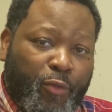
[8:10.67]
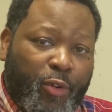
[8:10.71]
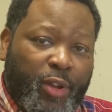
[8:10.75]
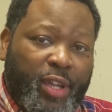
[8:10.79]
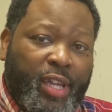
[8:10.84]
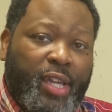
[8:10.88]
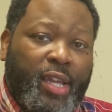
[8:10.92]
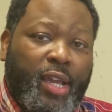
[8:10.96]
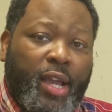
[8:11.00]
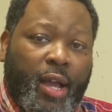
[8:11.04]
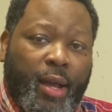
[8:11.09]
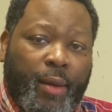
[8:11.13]

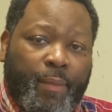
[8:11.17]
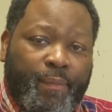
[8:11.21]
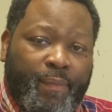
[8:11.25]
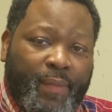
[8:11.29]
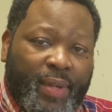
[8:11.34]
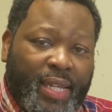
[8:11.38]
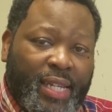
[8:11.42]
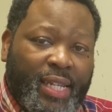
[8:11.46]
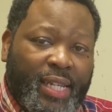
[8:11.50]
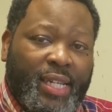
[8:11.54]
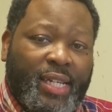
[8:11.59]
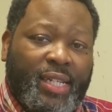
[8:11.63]
You're going to be
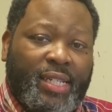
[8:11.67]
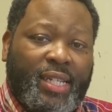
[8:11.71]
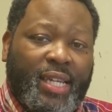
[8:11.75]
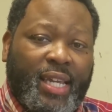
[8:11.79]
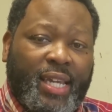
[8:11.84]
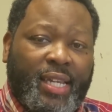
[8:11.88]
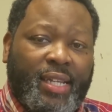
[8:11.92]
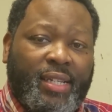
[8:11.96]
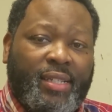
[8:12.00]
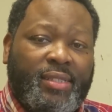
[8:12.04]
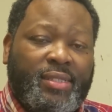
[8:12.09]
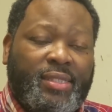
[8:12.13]
starting for
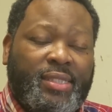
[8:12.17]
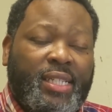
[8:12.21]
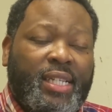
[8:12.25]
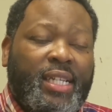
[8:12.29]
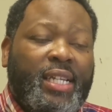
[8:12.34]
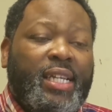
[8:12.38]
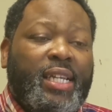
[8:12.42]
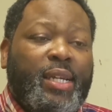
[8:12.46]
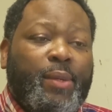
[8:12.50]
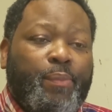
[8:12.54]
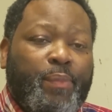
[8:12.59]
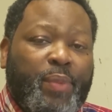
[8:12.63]
free
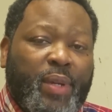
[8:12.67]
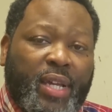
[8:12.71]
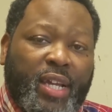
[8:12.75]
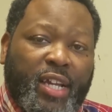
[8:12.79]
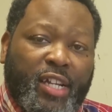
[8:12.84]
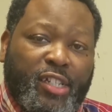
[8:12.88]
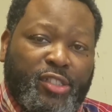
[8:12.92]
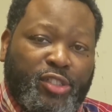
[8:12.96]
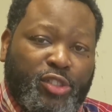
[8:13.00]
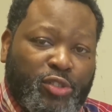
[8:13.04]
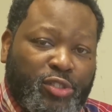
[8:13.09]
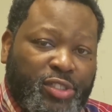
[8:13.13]
many
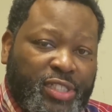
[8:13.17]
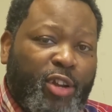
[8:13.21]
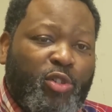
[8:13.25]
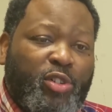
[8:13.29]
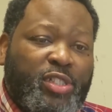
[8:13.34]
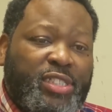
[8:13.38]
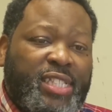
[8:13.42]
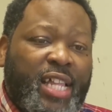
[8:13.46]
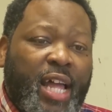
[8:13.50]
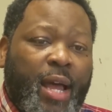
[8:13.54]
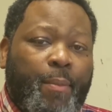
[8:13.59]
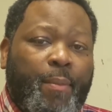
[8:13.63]
a
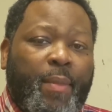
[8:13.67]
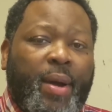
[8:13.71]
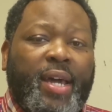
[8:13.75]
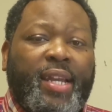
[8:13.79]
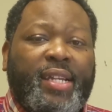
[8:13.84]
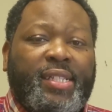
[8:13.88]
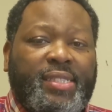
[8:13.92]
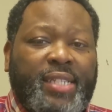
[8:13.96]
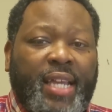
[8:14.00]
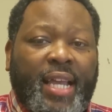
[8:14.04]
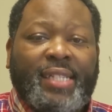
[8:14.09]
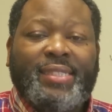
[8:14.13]
days
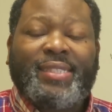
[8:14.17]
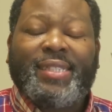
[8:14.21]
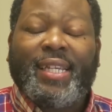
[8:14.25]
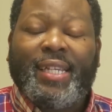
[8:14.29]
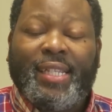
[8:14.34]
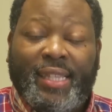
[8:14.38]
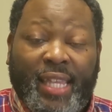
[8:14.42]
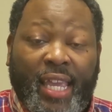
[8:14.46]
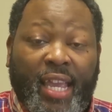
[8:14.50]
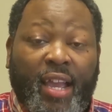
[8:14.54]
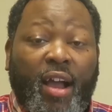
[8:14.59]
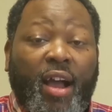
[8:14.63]
because your
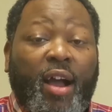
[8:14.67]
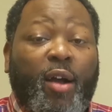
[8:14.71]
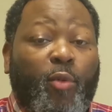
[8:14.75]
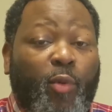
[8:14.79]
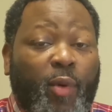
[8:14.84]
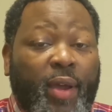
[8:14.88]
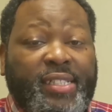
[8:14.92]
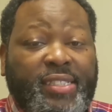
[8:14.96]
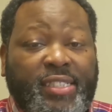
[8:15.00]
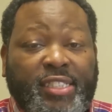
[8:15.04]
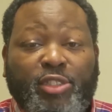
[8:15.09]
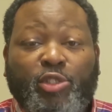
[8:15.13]
channel is
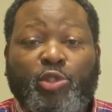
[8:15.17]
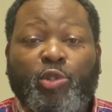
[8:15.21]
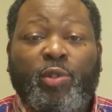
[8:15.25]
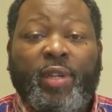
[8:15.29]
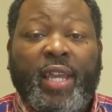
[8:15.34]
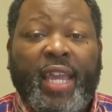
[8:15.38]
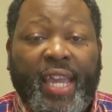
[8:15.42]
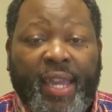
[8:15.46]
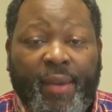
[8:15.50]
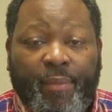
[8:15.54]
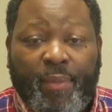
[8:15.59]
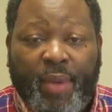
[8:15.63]
not
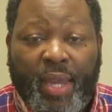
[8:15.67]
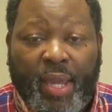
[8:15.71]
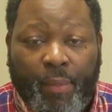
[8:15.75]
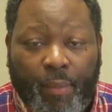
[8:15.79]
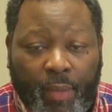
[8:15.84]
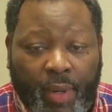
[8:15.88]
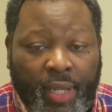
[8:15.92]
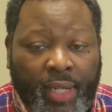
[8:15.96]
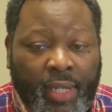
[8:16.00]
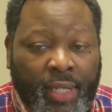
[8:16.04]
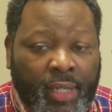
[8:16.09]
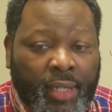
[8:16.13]
monetized. And
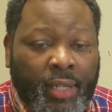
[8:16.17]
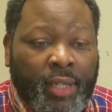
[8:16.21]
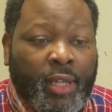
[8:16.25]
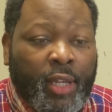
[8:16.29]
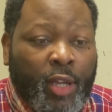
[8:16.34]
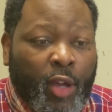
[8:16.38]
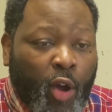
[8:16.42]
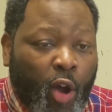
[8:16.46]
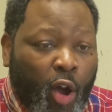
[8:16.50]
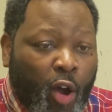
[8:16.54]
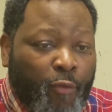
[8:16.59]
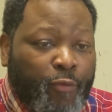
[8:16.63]
there are
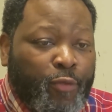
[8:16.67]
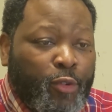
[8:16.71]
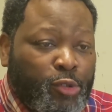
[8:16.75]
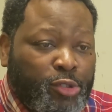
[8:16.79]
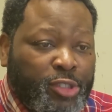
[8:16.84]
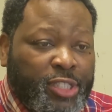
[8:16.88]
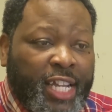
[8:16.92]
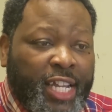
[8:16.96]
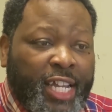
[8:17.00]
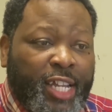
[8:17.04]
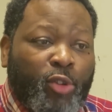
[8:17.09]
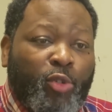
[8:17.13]
ways that you
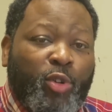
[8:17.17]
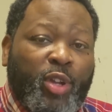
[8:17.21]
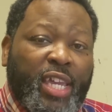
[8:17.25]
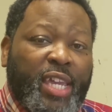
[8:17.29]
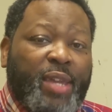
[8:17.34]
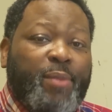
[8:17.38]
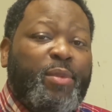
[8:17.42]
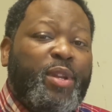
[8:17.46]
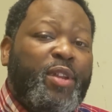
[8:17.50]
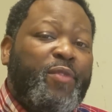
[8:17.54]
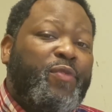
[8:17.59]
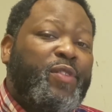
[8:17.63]
can make
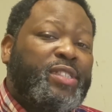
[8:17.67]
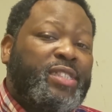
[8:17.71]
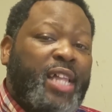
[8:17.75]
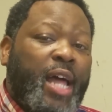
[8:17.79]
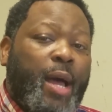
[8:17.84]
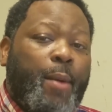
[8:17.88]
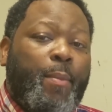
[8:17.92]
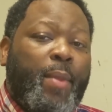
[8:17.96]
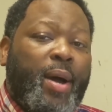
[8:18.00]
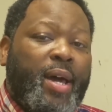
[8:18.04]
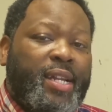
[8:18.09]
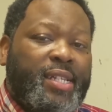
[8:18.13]
money
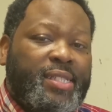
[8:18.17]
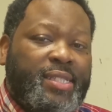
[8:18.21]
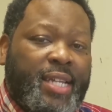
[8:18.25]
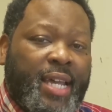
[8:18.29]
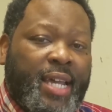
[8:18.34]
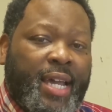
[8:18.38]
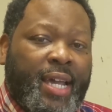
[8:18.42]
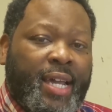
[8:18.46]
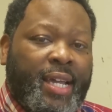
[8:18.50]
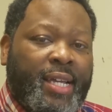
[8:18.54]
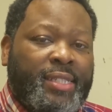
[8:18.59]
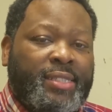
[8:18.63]
off your
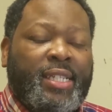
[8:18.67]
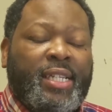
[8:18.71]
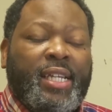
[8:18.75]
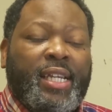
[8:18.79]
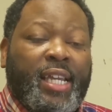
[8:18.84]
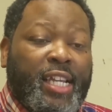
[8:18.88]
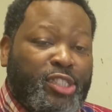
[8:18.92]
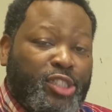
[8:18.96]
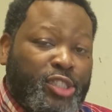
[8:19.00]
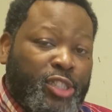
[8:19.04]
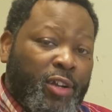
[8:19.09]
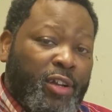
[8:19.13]
channel,
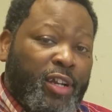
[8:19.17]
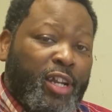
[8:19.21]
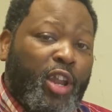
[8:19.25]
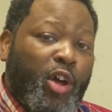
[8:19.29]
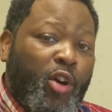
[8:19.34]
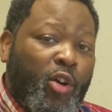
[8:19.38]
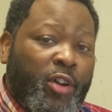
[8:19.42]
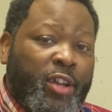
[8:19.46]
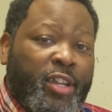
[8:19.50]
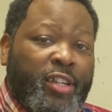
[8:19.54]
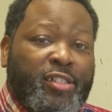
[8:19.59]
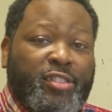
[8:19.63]
even if it's
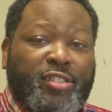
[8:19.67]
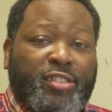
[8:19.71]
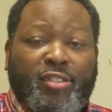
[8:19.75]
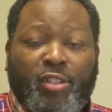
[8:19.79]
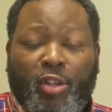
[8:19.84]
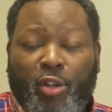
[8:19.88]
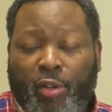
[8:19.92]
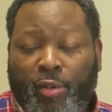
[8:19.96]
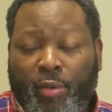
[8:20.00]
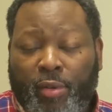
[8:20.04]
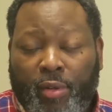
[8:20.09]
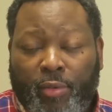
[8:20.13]
not
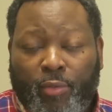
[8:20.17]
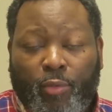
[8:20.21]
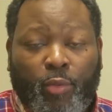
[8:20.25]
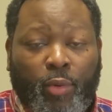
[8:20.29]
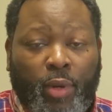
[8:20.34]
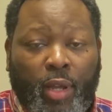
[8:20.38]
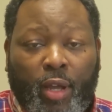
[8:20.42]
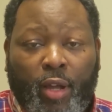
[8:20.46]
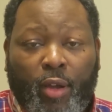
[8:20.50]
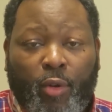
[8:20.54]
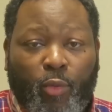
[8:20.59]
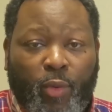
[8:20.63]
monetized.
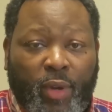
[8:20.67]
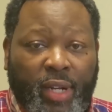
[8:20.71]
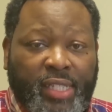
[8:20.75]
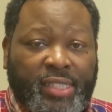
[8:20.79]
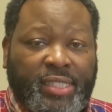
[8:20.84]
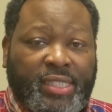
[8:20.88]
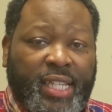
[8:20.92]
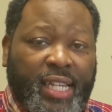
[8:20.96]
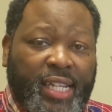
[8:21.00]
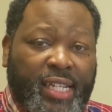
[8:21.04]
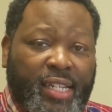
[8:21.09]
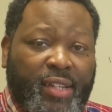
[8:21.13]
And
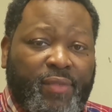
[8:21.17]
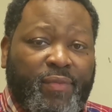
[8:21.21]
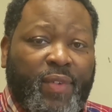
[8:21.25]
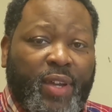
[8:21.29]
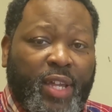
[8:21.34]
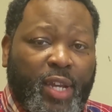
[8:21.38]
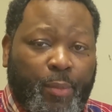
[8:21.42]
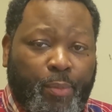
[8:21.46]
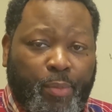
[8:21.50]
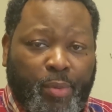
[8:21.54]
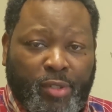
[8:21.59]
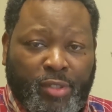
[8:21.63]
certain lawyers,
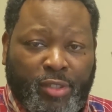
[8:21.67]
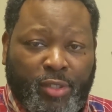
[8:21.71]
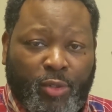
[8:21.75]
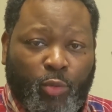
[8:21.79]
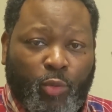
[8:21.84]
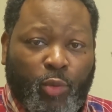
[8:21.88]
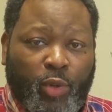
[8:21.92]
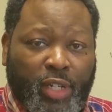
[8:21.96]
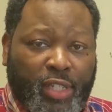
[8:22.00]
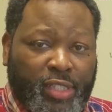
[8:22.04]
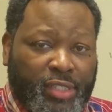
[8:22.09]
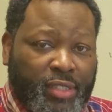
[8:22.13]
certain
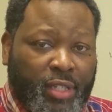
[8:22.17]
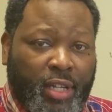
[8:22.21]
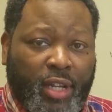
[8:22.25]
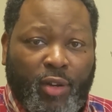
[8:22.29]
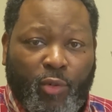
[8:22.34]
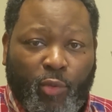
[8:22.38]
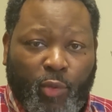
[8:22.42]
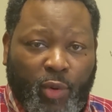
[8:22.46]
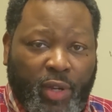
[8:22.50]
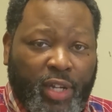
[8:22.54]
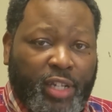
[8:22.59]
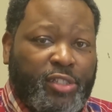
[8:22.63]

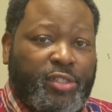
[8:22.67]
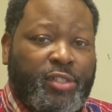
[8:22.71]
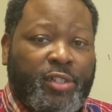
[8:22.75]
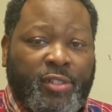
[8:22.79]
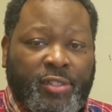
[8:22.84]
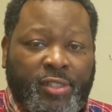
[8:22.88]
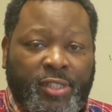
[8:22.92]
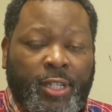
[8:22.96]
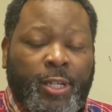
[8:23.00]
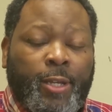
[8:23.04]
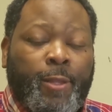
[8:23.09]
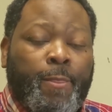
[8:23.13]
real estate
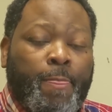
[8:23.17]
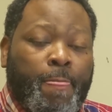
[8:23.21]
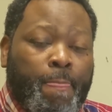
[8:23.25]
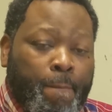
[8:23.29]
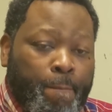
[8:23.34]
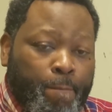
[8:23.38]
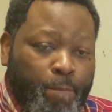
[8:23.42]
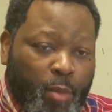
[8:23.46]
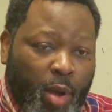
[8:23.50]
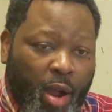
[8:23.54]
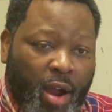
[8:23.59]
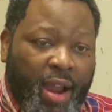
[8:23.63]
developers
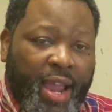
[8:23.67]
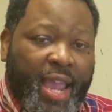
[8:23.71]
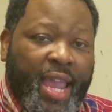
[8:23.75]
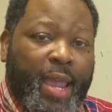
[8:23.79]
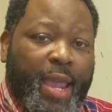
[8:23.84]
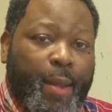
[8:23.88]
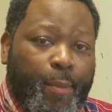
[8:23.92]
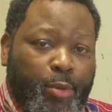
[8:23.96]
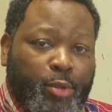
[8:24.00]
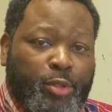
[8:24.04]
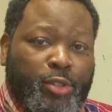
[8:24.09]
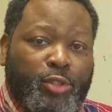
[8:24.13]
and
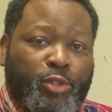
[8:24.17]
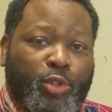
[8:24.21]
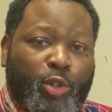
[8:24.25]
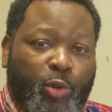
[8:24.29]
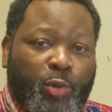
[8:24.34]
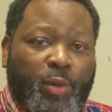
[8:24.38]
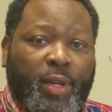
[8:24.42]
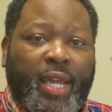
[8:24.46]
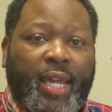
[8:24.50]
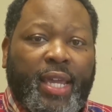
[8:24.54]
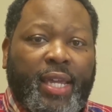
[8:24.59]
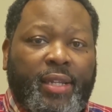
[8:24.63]

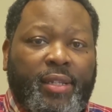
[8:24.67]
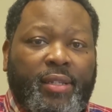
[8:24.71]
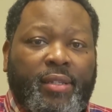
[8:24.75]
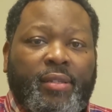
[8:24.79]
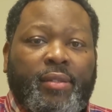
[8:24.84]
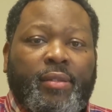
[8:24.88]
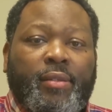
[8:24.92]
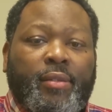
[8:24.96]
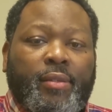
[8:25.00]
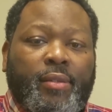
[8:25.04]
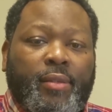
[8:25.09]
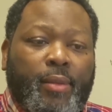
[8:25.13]
realtors
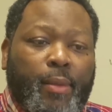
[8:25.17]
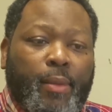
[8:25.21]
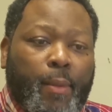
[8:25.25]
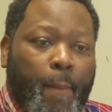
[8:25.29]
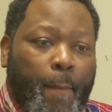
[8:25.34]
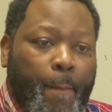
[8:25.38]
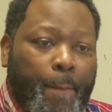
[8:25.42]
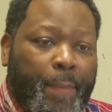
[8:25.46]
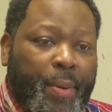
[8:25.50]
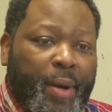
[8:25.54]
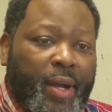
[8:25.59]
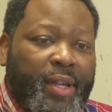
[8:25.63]
are
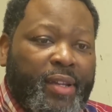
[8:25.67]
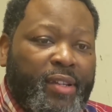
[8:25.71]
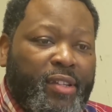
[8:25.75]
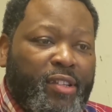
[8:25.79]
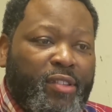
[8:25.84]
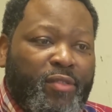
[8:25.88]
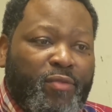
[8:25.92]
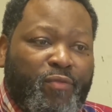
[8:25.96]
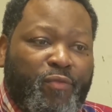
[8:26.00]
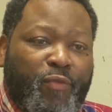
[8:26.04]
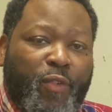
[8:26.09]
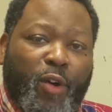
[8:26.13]
able to
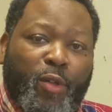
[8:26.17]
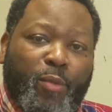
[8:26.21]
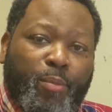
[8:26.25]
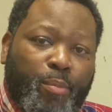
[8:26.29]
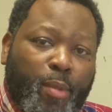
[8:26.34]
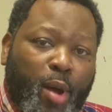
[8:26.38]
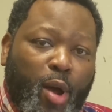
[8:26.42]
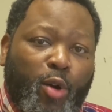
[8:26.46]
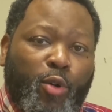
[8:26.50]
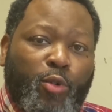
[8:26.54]
do that.